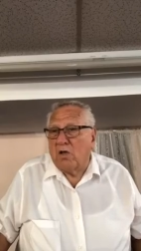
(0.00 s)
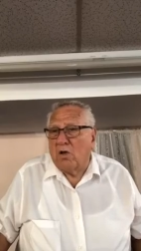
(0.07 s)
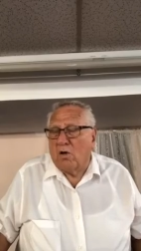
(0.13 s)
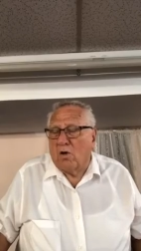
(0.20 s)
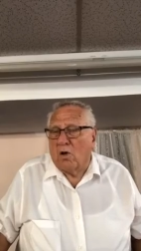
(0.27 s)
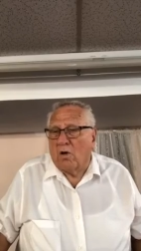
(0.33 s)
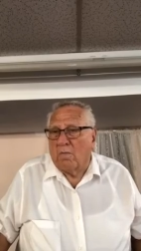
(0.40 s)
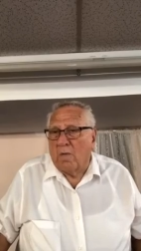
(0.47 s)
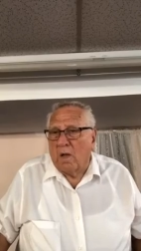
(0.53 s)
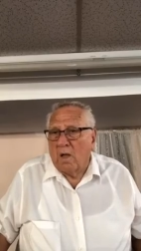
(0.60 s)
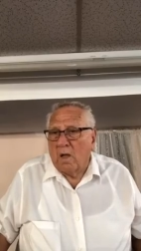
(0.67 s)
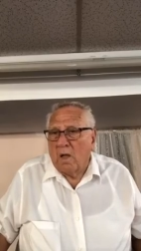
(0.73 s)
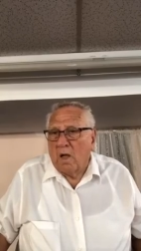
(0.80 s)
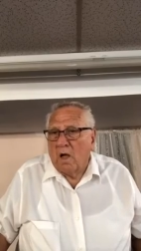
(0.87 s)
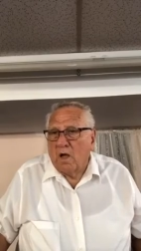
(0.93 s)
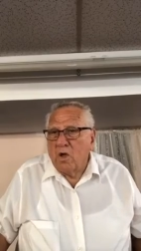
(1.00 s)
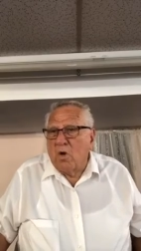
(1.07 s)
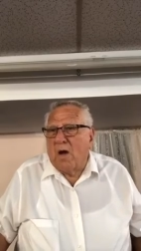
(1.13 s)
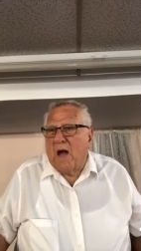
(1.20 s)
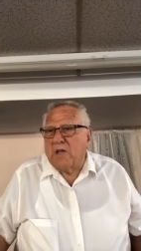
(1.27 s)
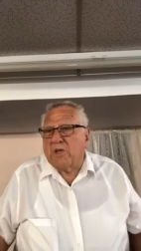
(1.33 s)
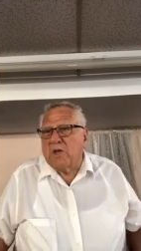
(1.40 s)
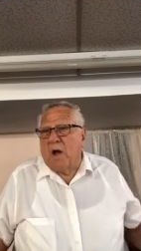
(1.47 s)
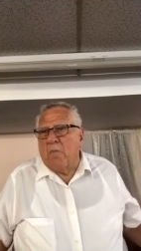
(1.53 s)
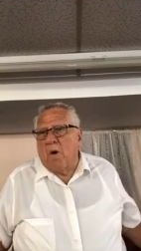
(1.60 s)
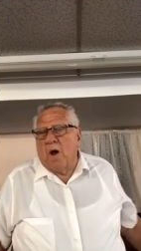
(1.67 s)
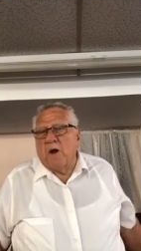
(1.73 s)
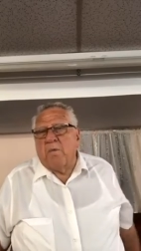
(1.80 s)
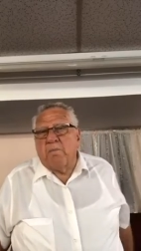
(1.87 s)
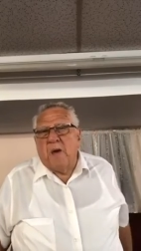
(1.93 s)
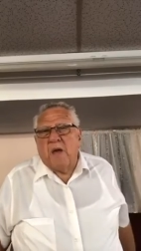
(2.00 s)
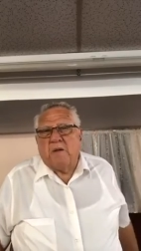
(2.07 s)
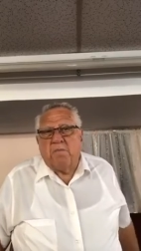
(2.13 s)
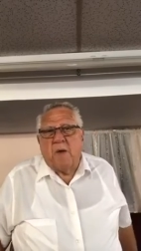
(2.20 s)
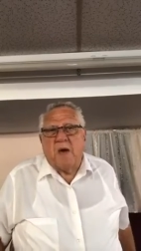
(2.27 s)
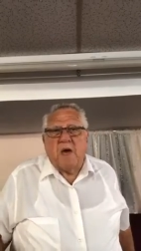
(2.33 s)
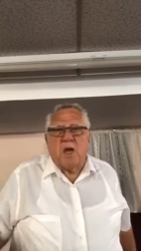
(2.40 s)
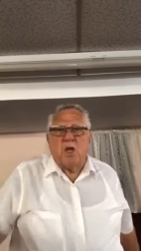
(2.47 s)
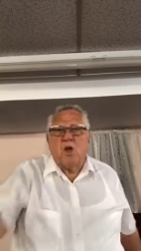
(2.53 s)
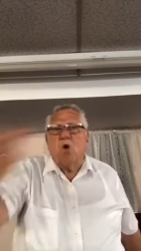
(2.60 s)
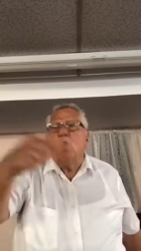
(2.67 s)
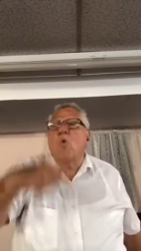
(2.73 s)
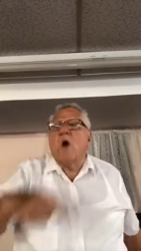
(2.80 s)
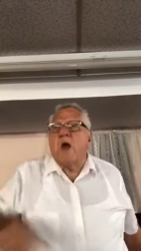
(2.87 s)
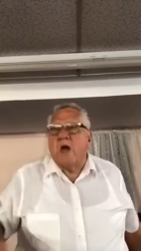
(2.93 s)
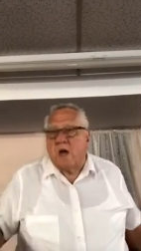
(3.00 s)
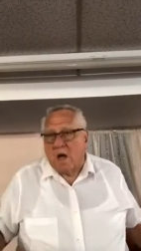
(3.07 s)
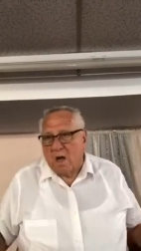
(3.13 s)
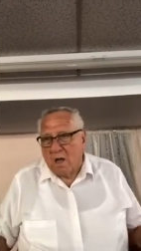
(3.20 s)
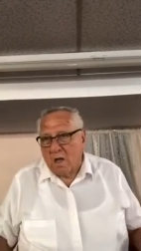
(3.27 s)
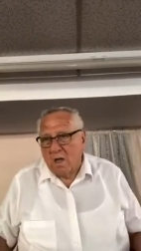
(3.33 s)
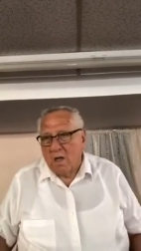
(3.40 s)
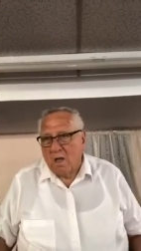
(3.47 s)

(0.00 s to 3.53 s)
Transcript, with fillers: he told them, you got someone to beat me and you win.